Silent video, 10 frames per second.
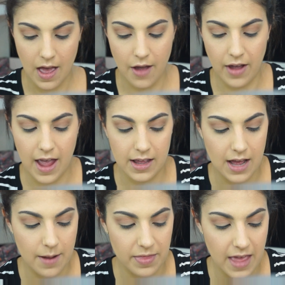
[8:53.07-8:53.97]
Okay,
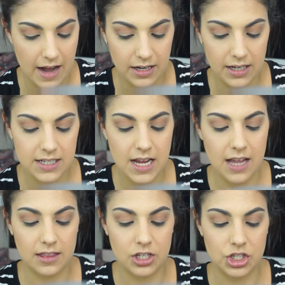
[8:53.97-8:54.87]
I'm then going to
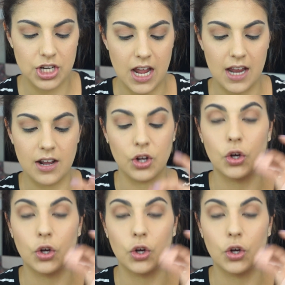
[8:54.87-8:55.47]
take the shade